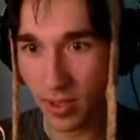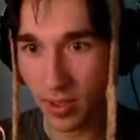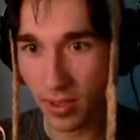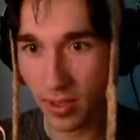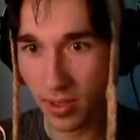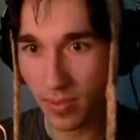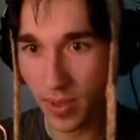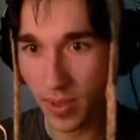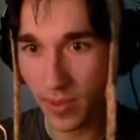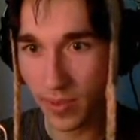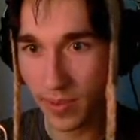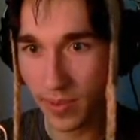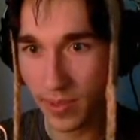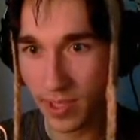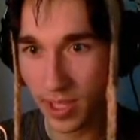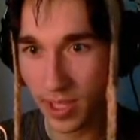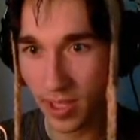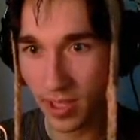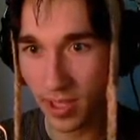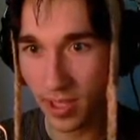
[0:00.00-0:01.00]
Or maybe it was
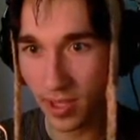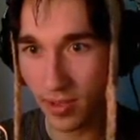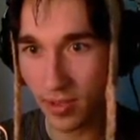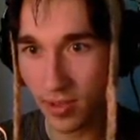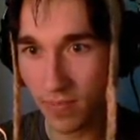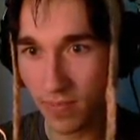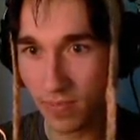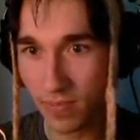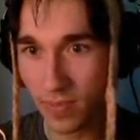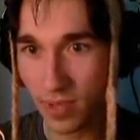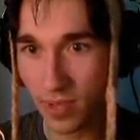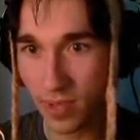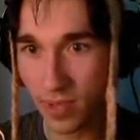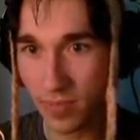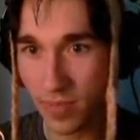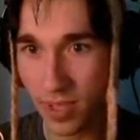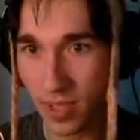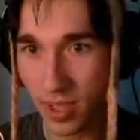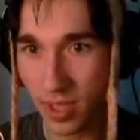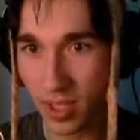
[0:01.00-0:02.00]
that guy. Oh, oh
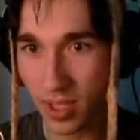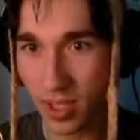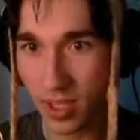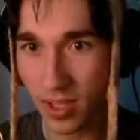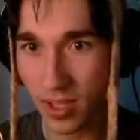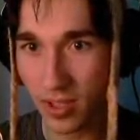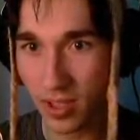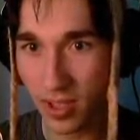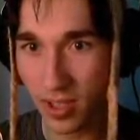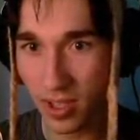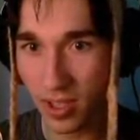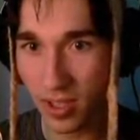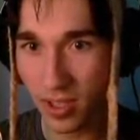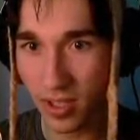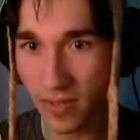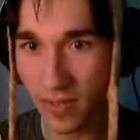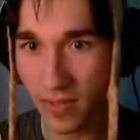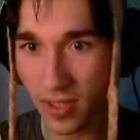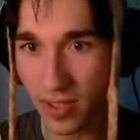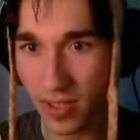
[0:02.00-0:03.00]
that guy got turned
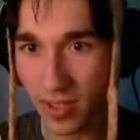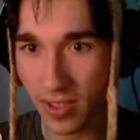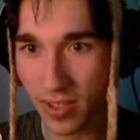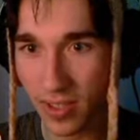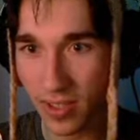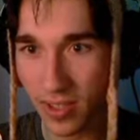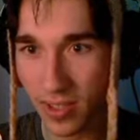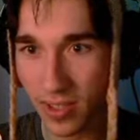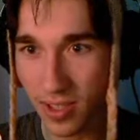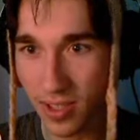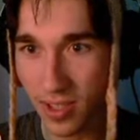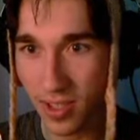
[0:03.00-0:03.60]
into feces.